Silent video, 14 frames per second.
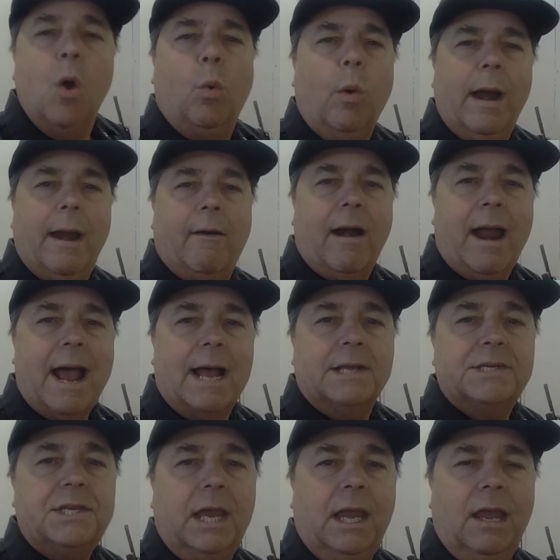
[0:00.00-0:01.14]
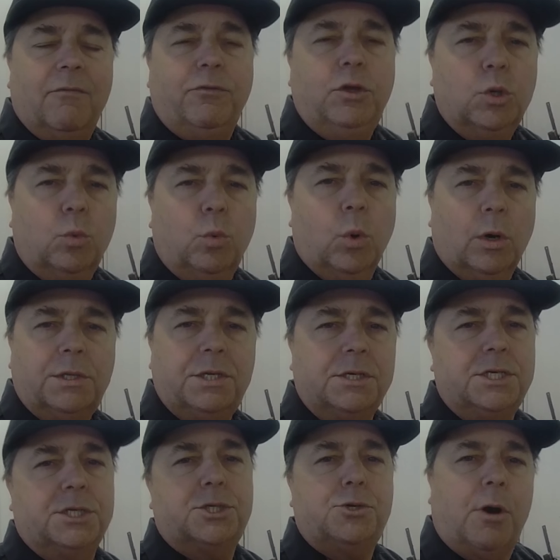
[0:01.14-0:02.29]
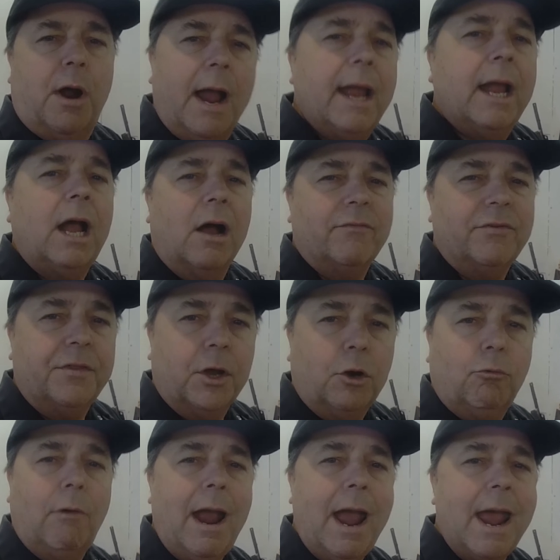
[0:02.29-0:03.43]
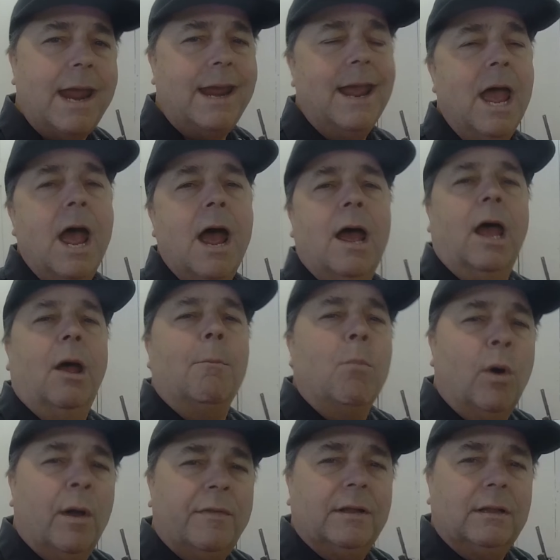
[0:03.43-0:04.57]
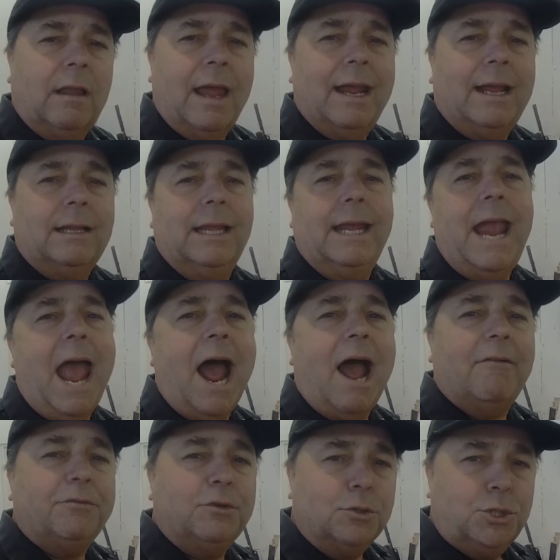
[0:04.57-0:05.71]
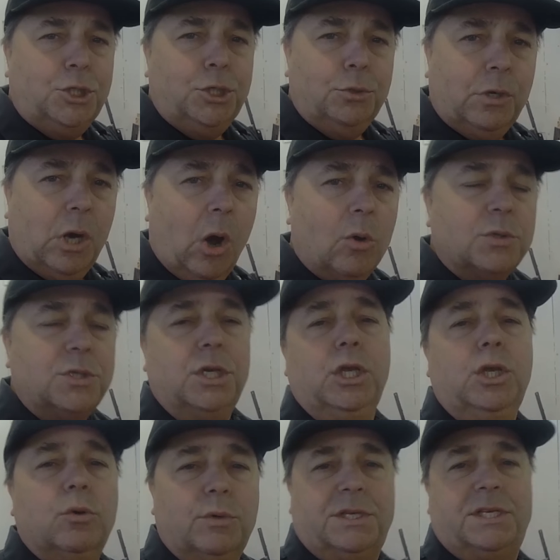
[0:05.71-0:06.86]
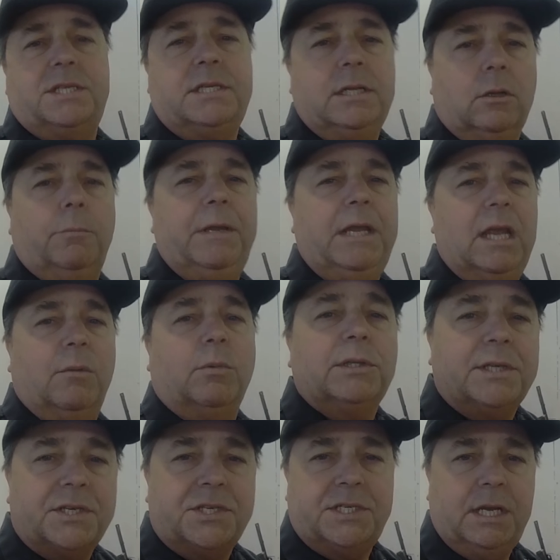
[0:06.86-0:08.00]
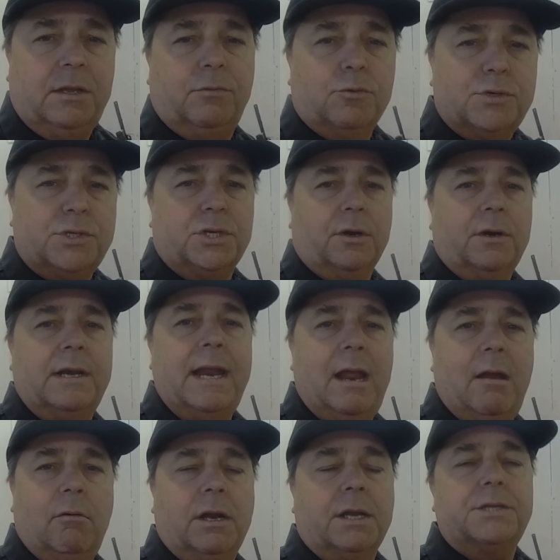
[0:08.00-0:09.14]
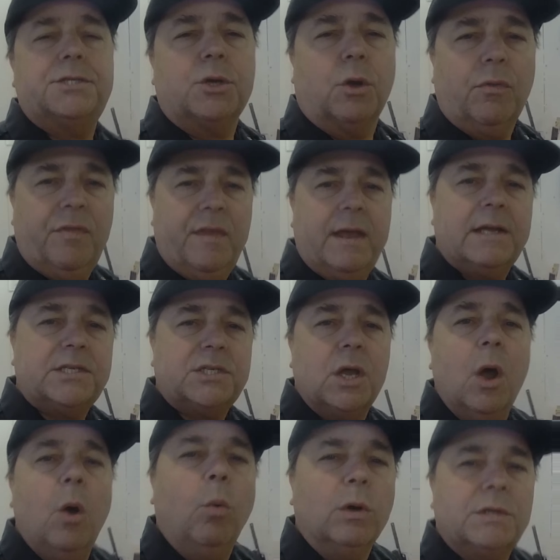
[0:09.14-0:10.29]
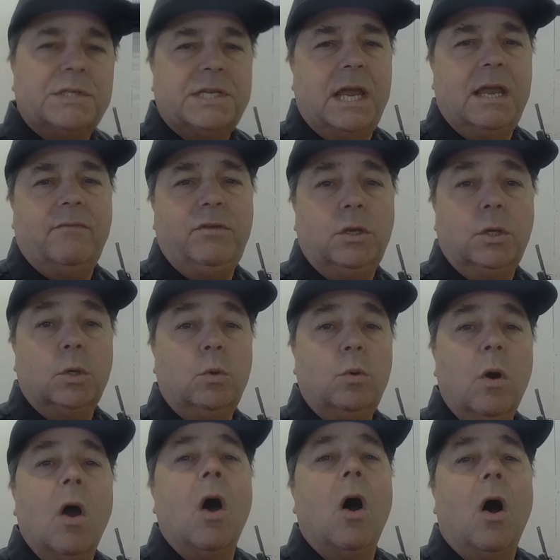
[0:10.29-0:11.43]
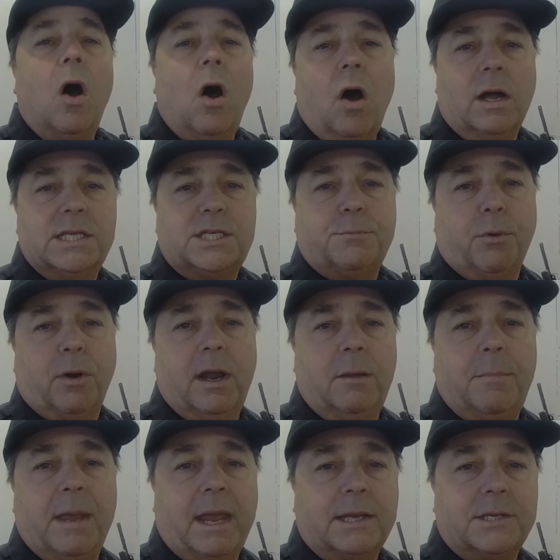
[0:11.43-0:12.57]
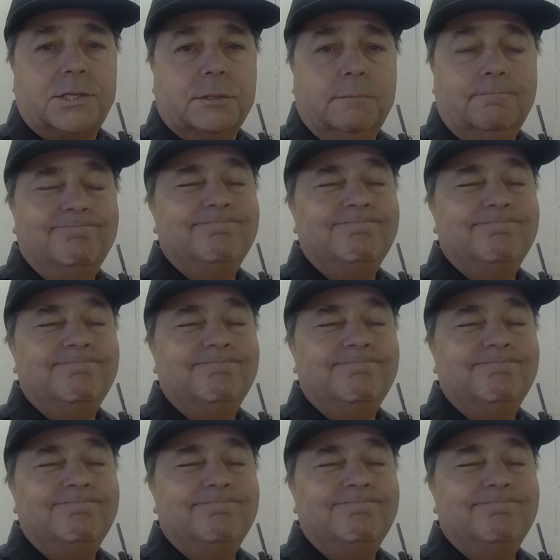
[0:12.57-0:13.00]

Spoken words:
Whereas if you were to just try and cover the gray, more than likely after 2 coats you would still be able to see through certain areas. So this will save you on spraying base.